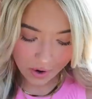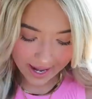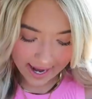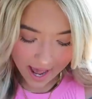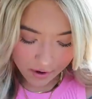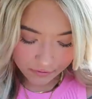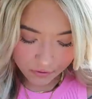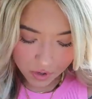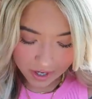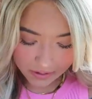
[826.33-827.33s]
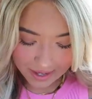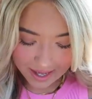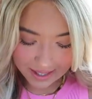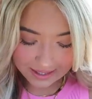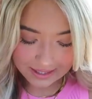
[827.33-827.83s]
Okay, now for
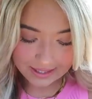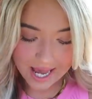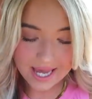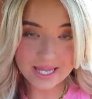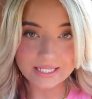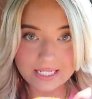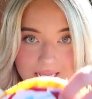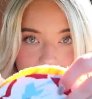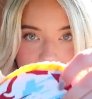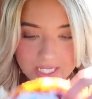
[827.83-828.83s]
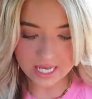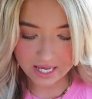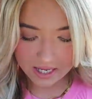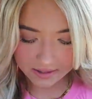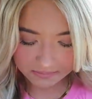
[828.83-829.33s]
the second
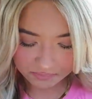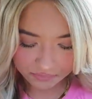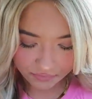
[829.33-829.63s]
DLT.